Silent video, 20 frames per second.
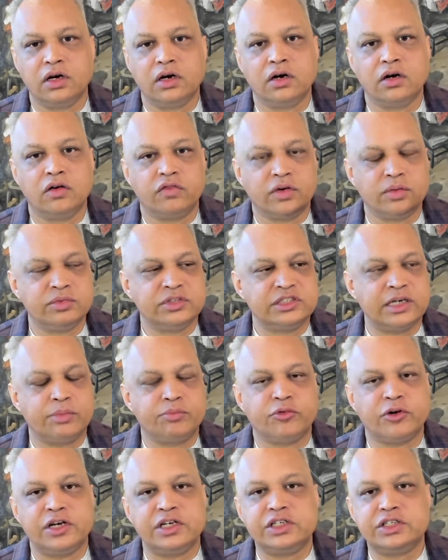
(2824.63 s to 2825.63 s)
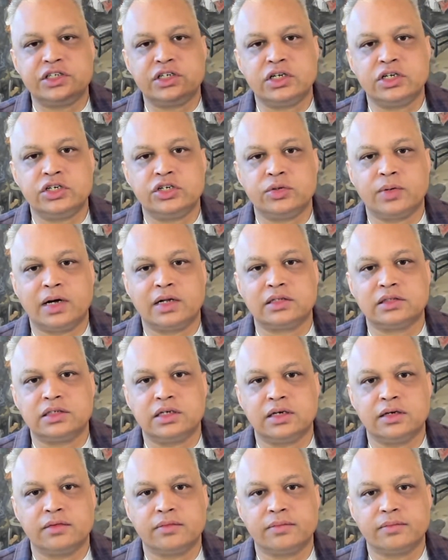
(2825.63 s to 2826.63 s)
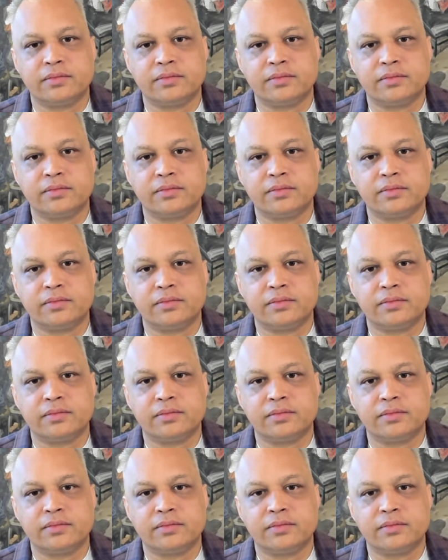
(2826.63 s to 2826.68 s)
from separation and duality